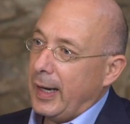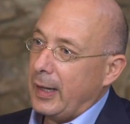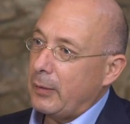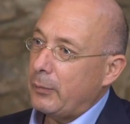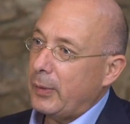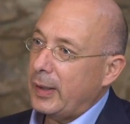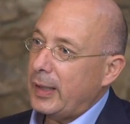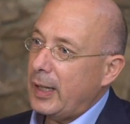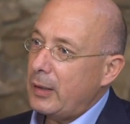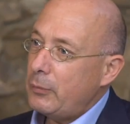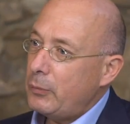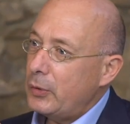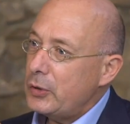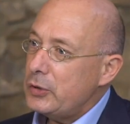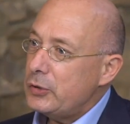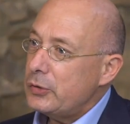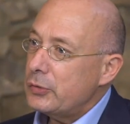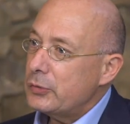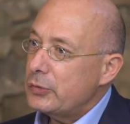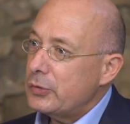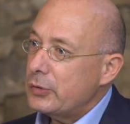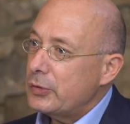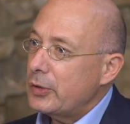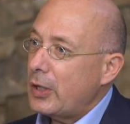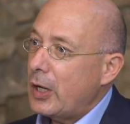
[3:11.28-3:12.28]
And what I
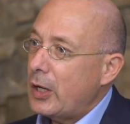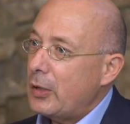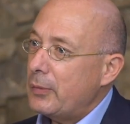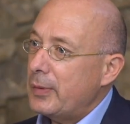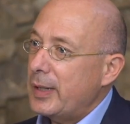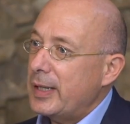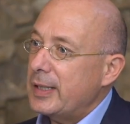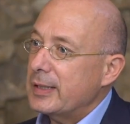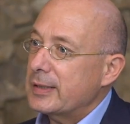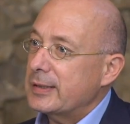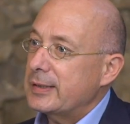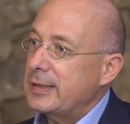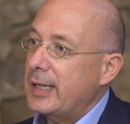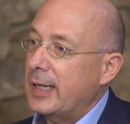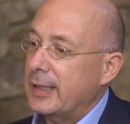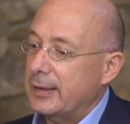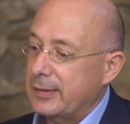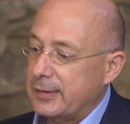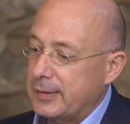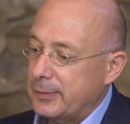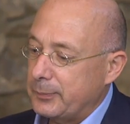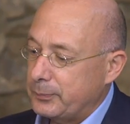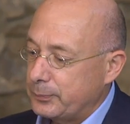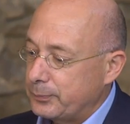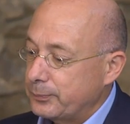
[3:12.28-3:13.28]
want you to know is
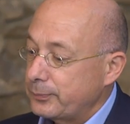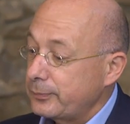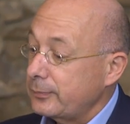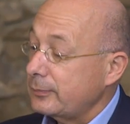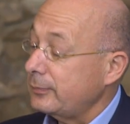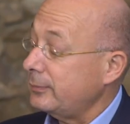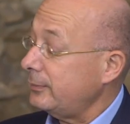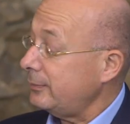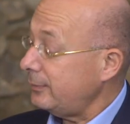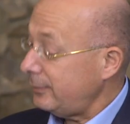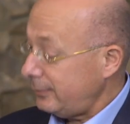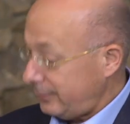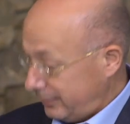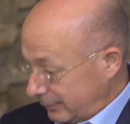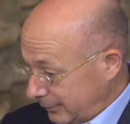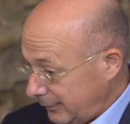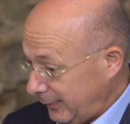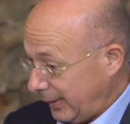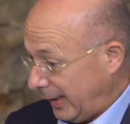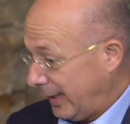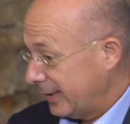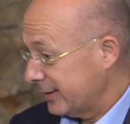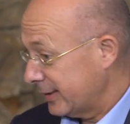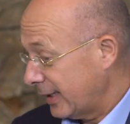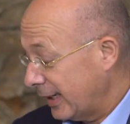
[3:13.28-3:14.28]
that,
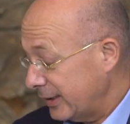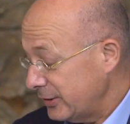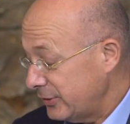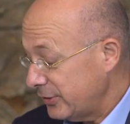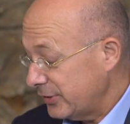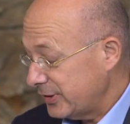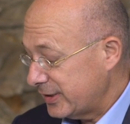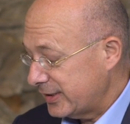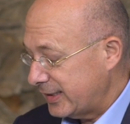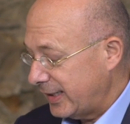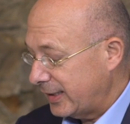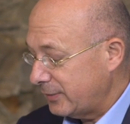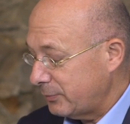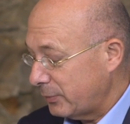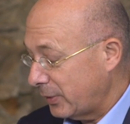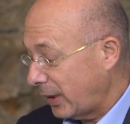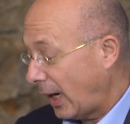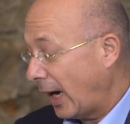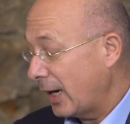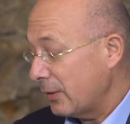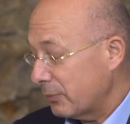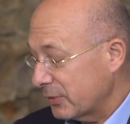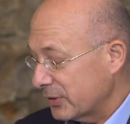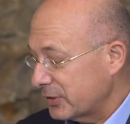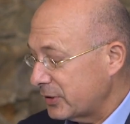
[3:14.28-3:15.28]
as I just said,
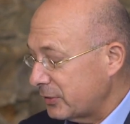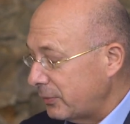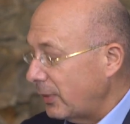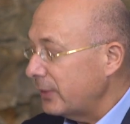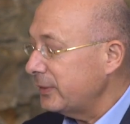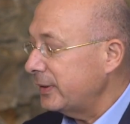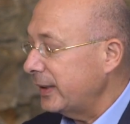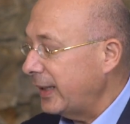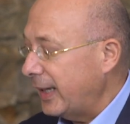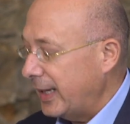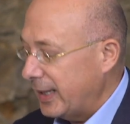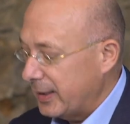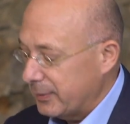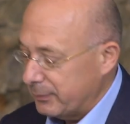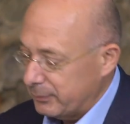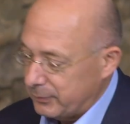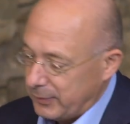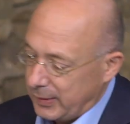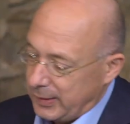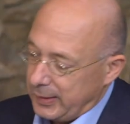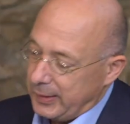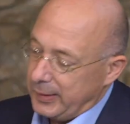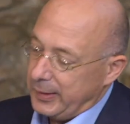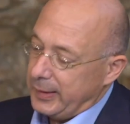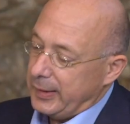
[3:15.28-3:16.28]
but I was quoting
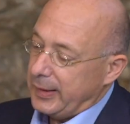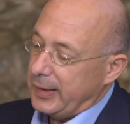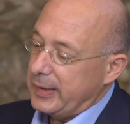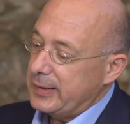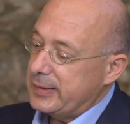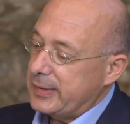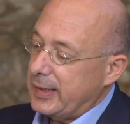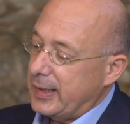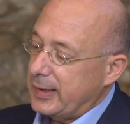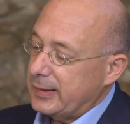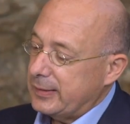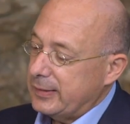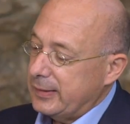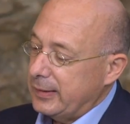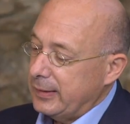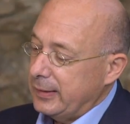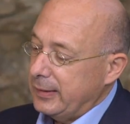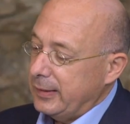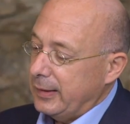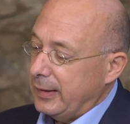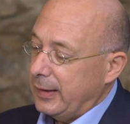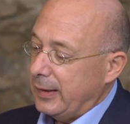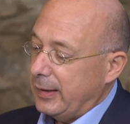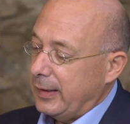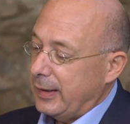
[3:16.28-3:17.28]
him, he said,
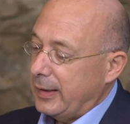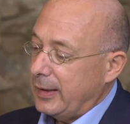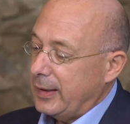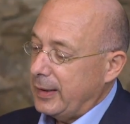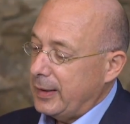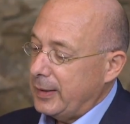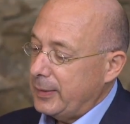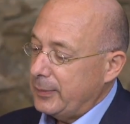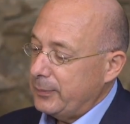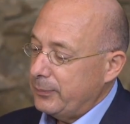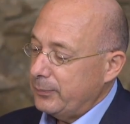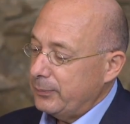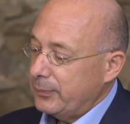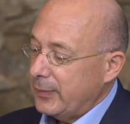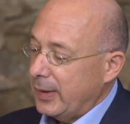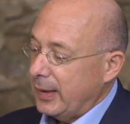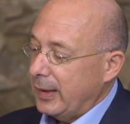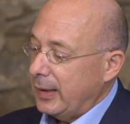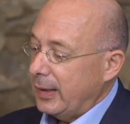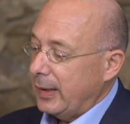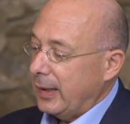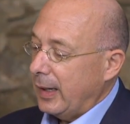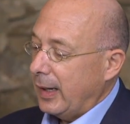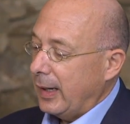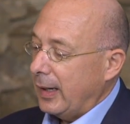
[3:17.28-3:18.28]

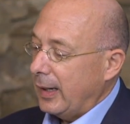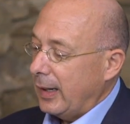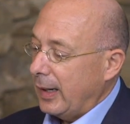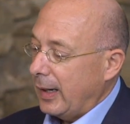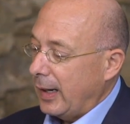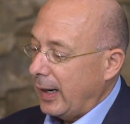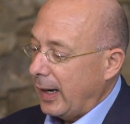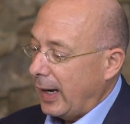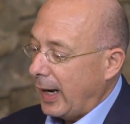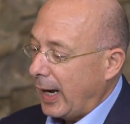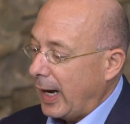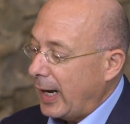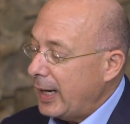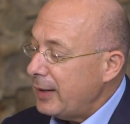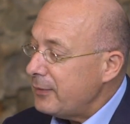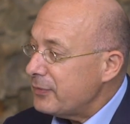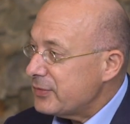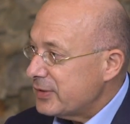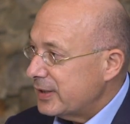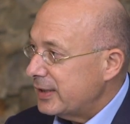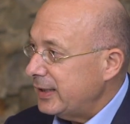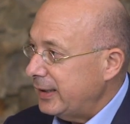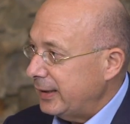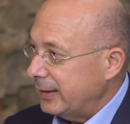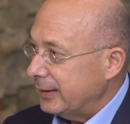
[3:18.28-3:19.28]
I've
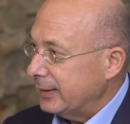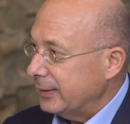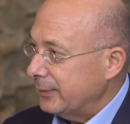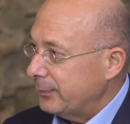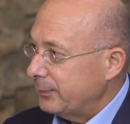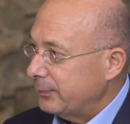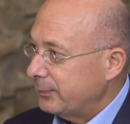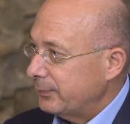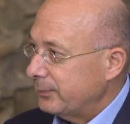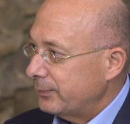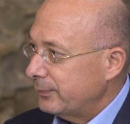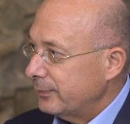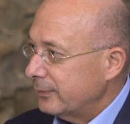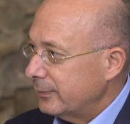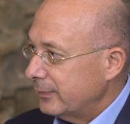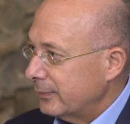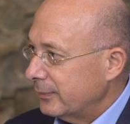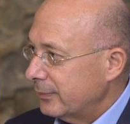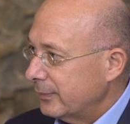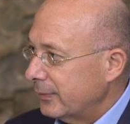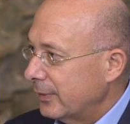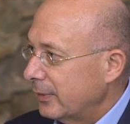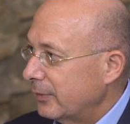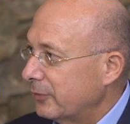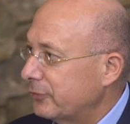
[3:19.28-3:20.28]
seen
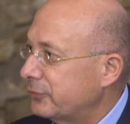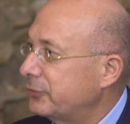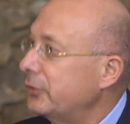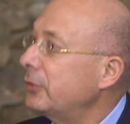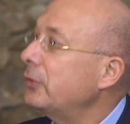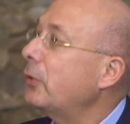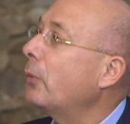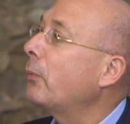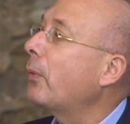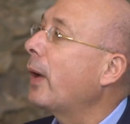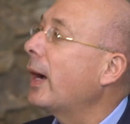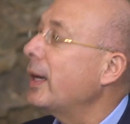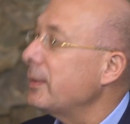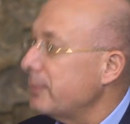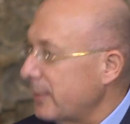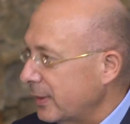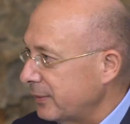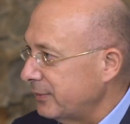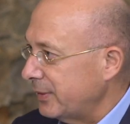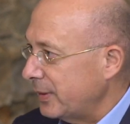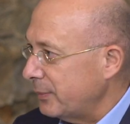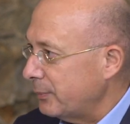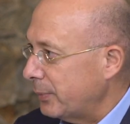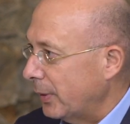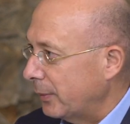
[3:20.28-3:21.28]
through the
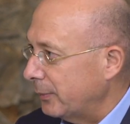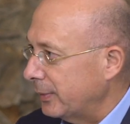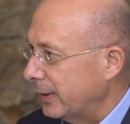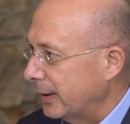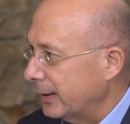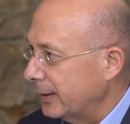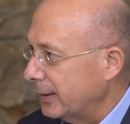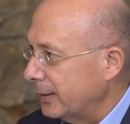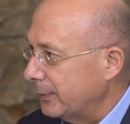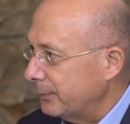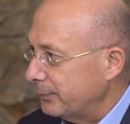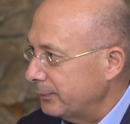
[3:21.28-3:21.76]
Weimar Republic